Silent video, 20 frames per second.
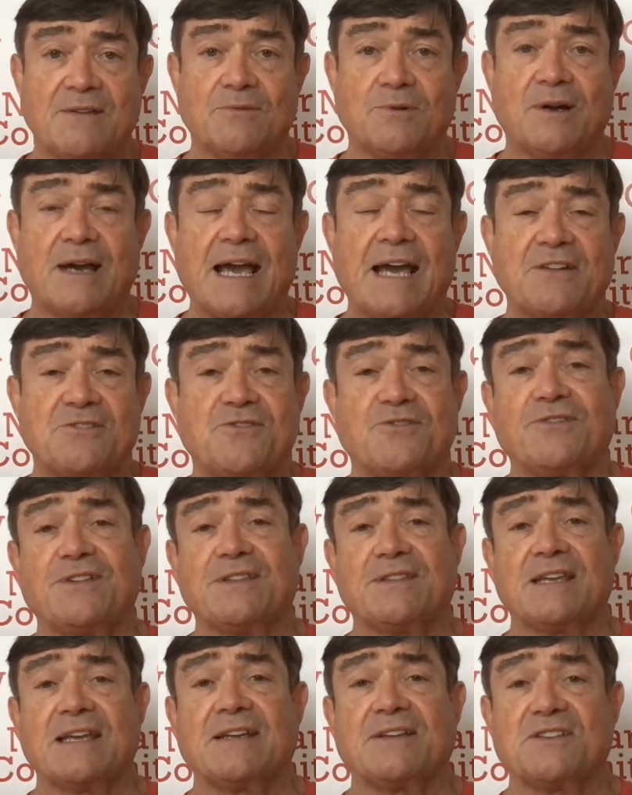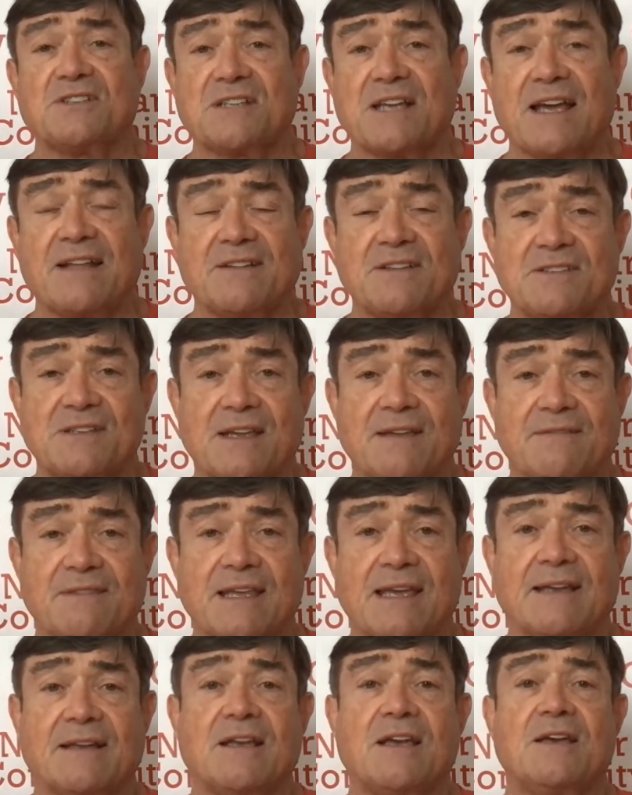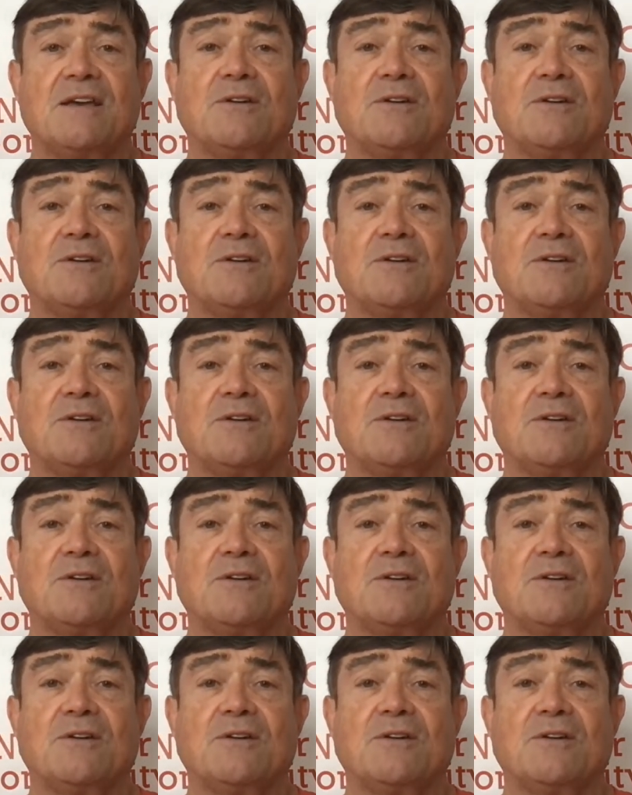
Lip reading: Well, atrophy thinking is kind of the same thing.